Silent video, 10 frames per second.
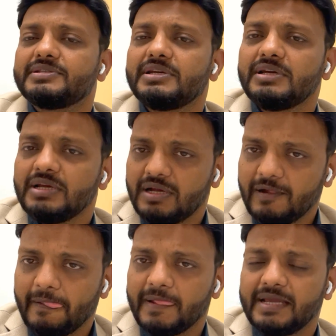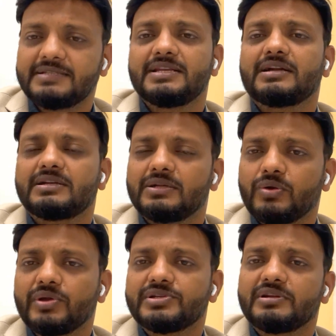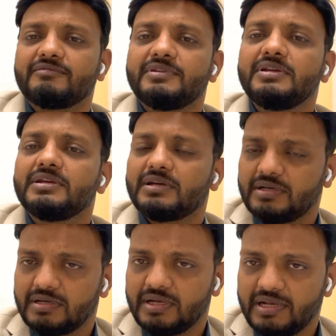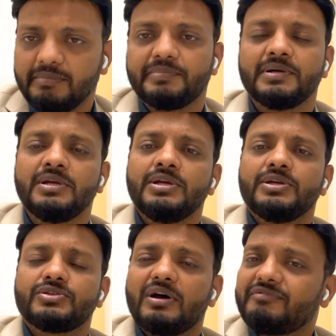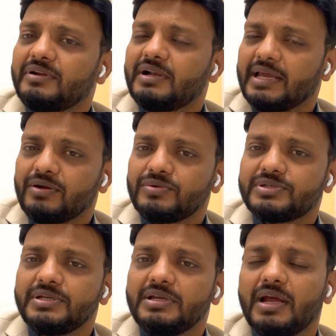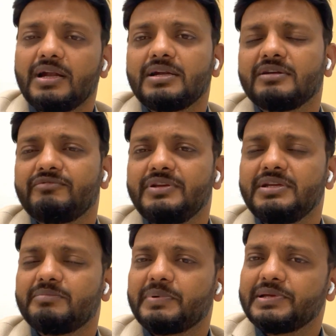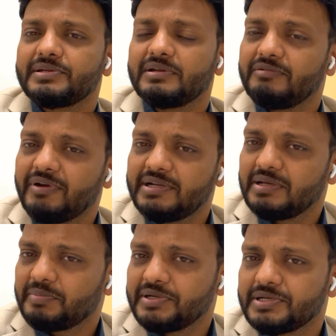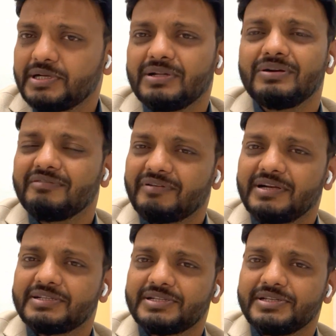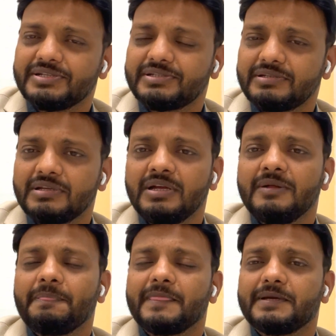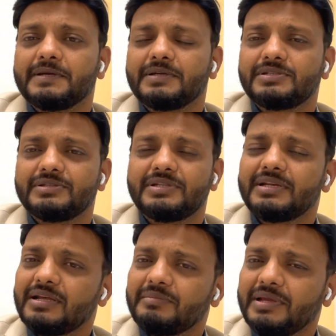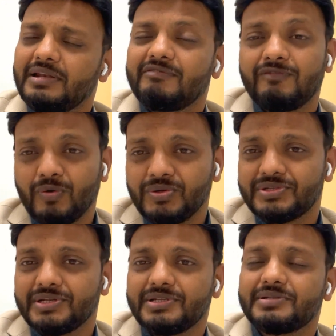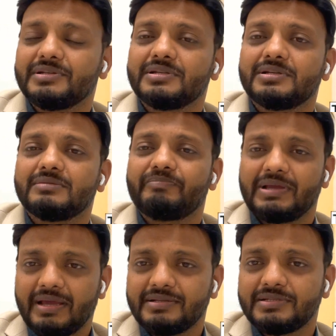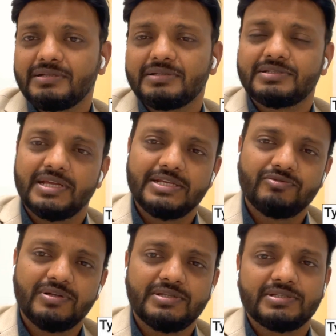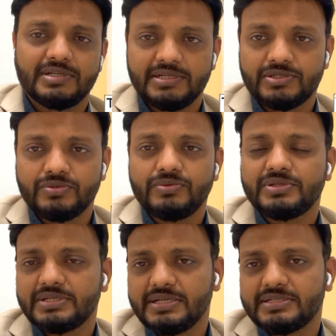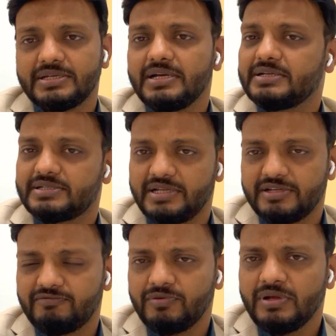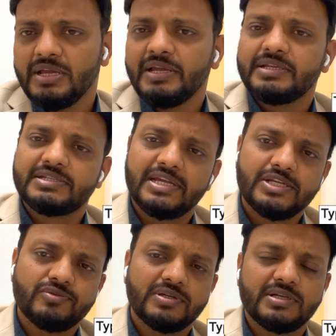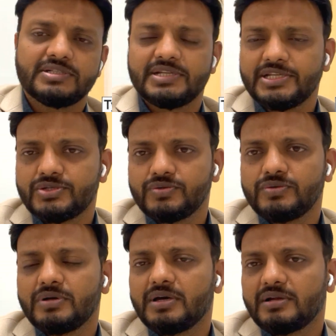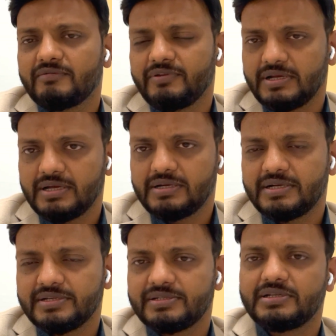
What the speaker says: is the exact location of the lump. So after diagnosing, and we divide the patient into different stages. So there are mainly 4 stages in cancer: stage 1, stage 2, stage 3, and stage 4. Stage 1 and stage 2 are, we call it as